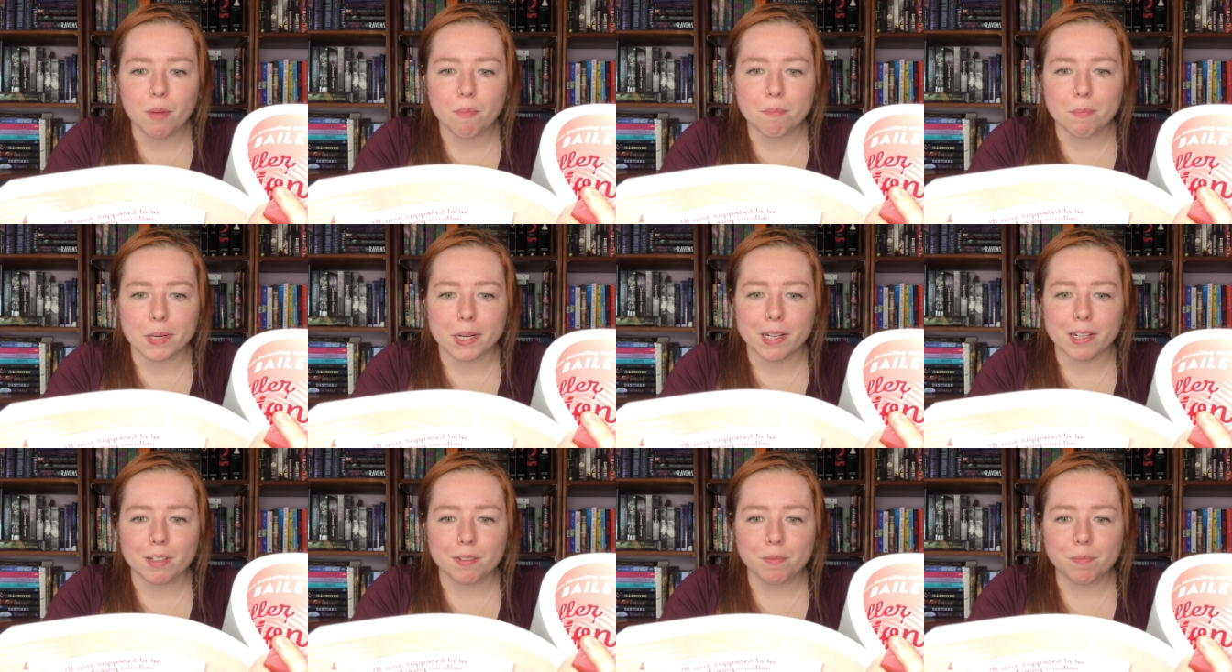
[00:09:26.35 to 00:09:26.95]

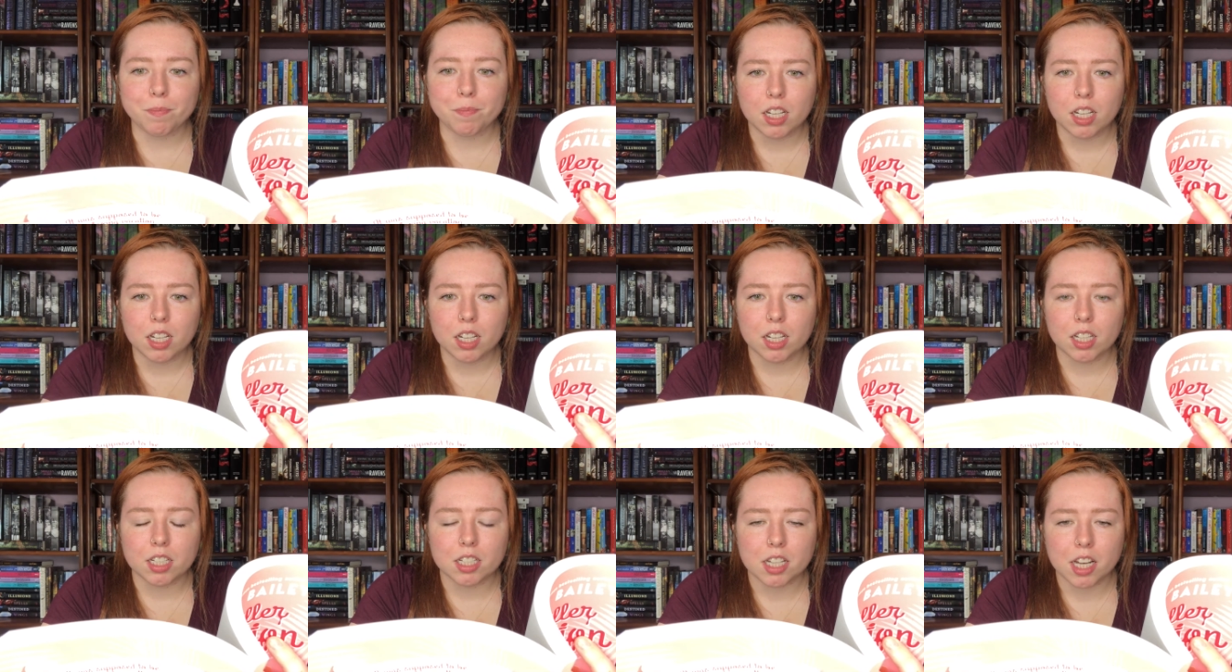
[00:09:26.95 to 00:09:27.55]
but
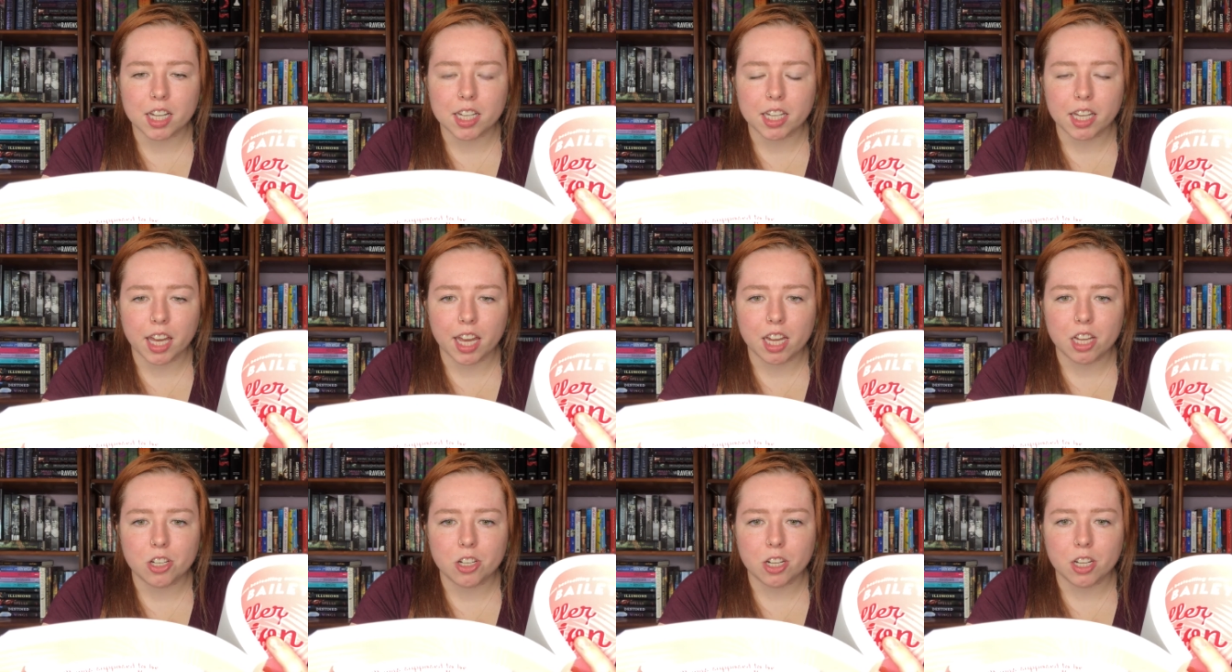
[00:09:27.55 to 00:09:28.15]
it's not
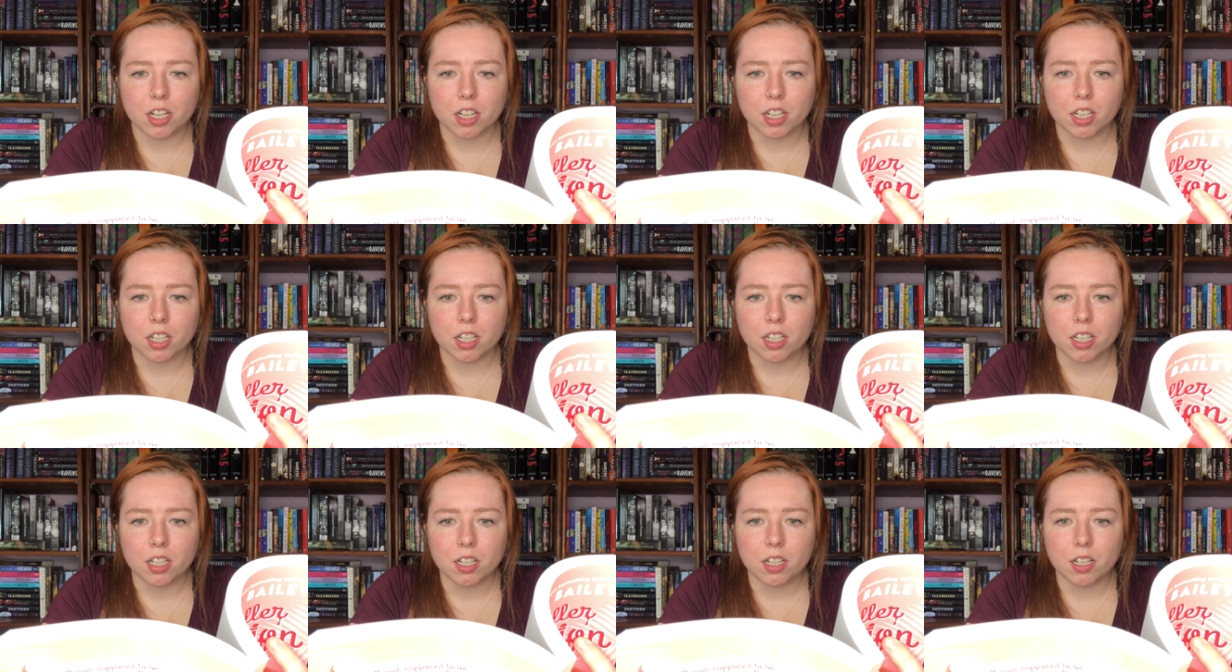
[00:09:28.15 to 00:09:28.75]
engaging.
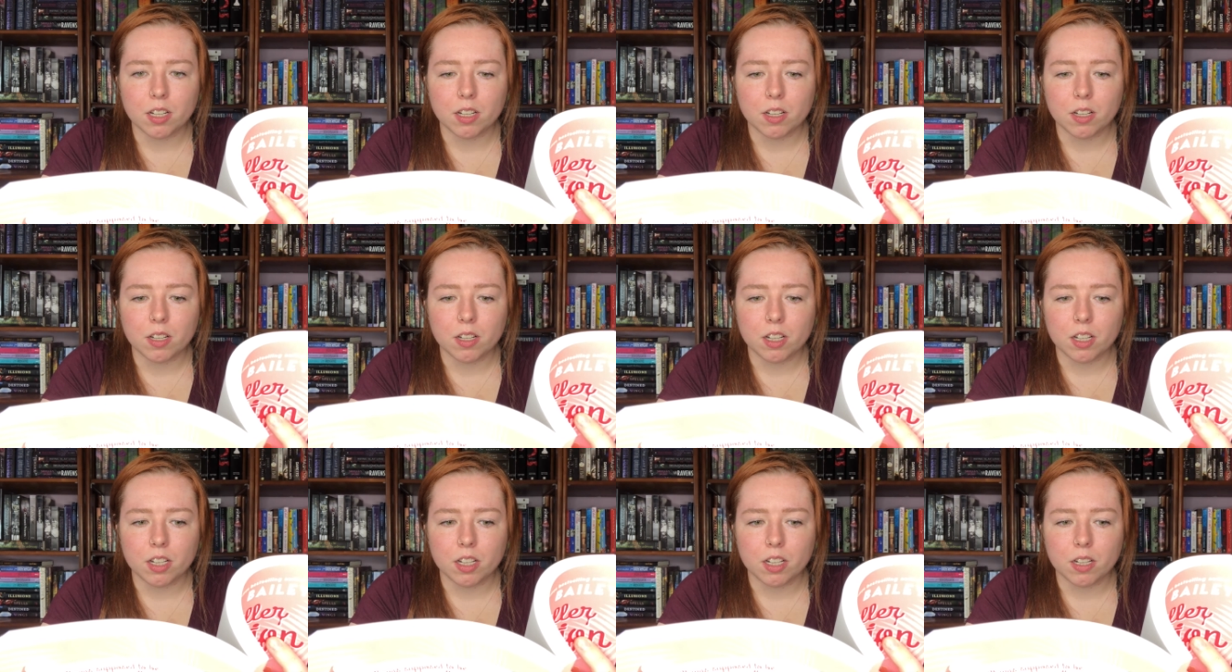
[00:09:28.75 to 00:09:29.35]

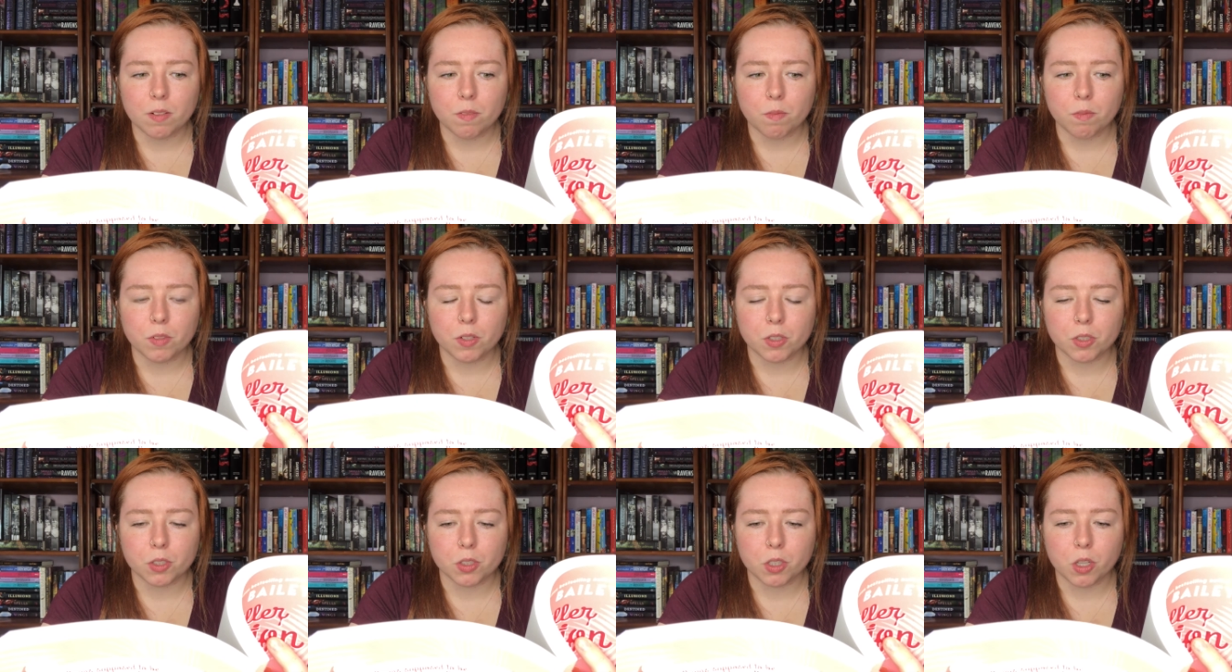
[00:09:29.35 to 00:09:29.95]

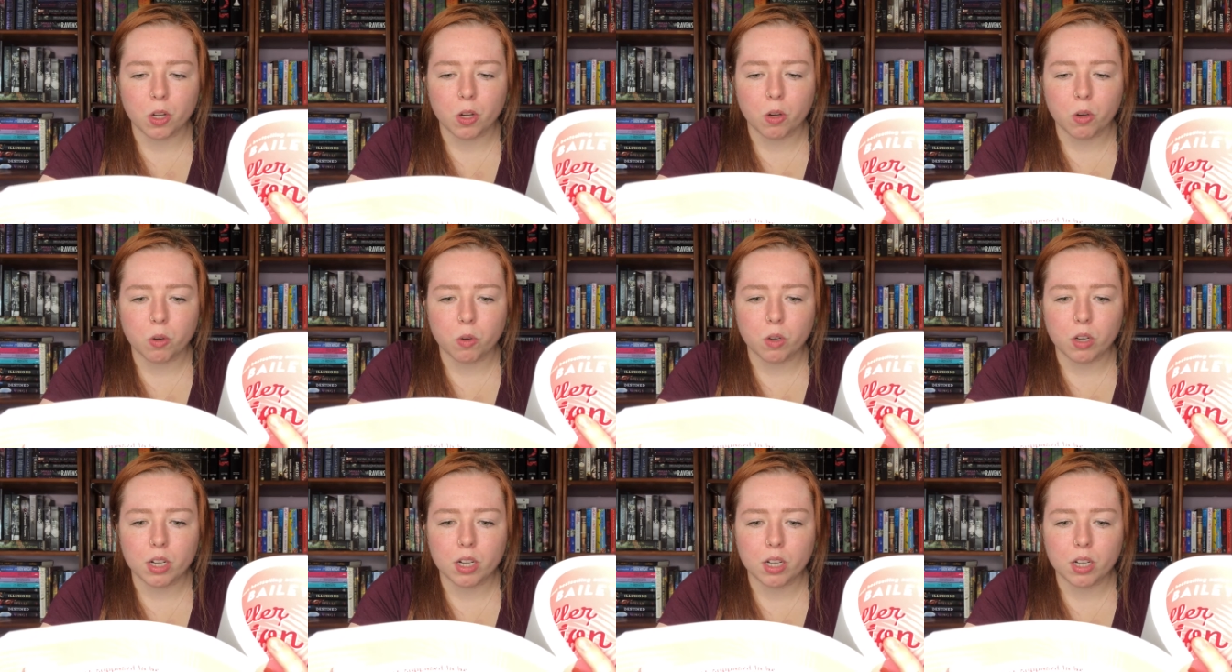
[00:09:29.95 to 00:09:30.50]
There's no